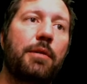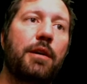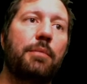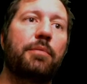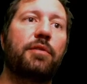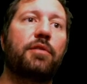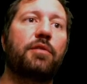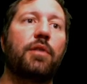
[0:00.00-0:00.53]

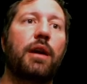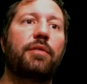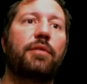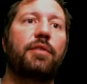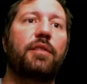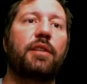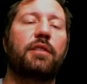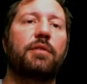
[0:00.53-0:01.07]
Hub
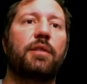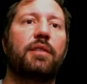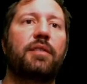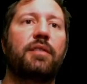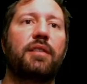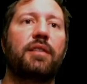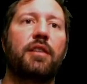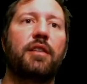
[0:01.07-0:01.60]
strives to increase
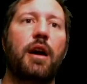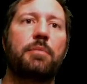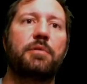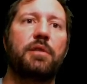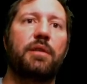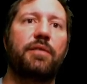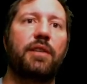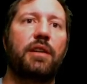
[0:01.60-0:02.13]
the
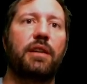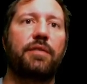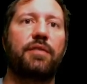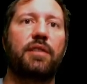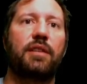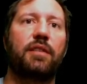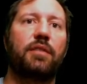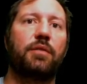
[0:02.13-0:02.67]
adoption of
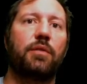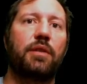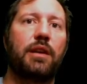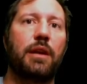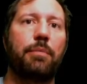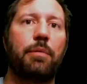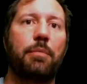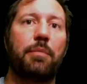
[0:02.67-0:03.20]
NFTs through
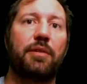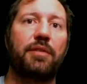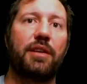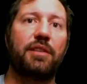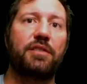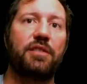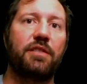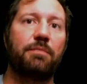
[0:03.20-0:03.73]
the
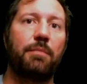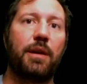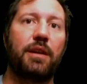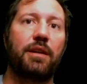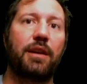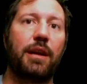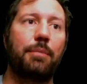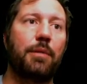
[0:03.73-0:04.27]
implementation of
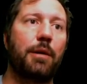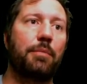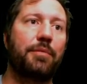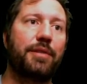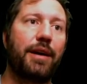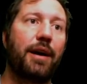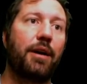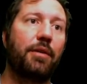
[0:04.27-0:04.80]
Metagame
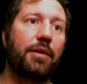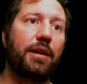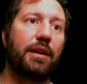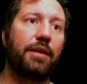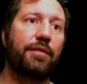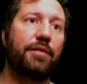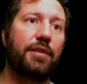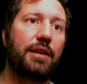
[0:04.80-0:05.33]
Hub DAO
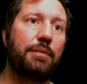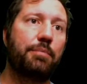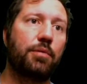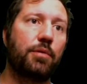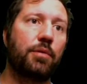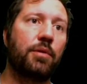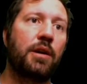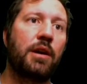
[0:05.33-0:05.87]
NFT
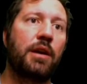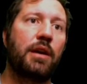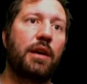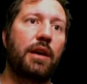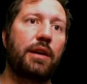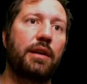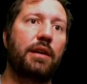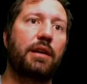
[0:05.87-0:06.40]
pool,
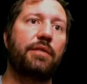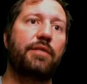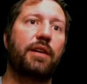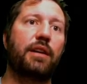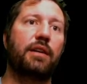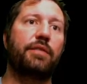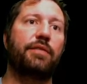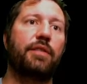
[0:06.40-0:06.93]
an
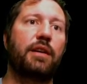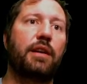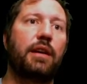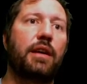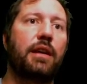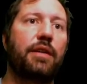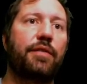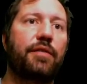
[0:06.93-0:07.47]
innovative
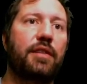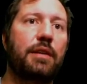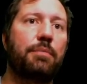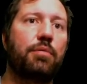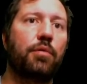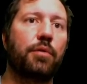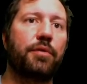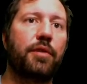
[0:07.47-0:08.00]

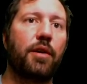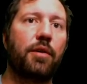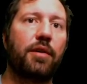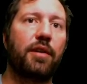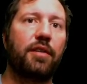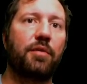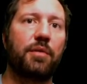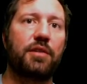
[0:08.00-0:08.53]
NFT pool
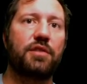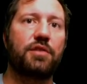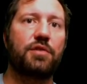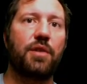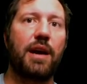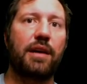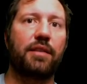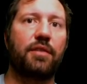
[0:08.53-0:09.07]
tokens, which
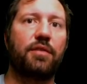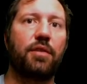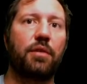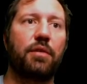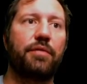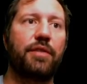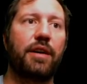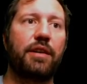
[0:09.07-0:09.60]
track the
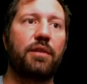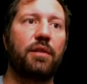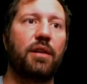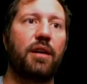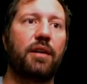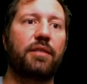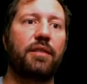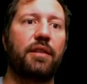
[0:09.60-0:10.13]
total value
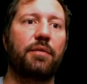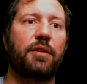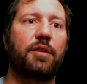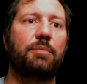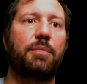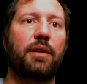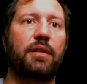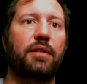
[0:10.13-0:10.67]
locked in the
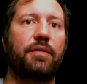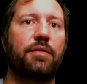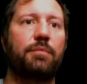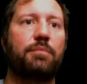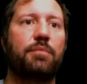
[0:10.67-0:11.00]
respective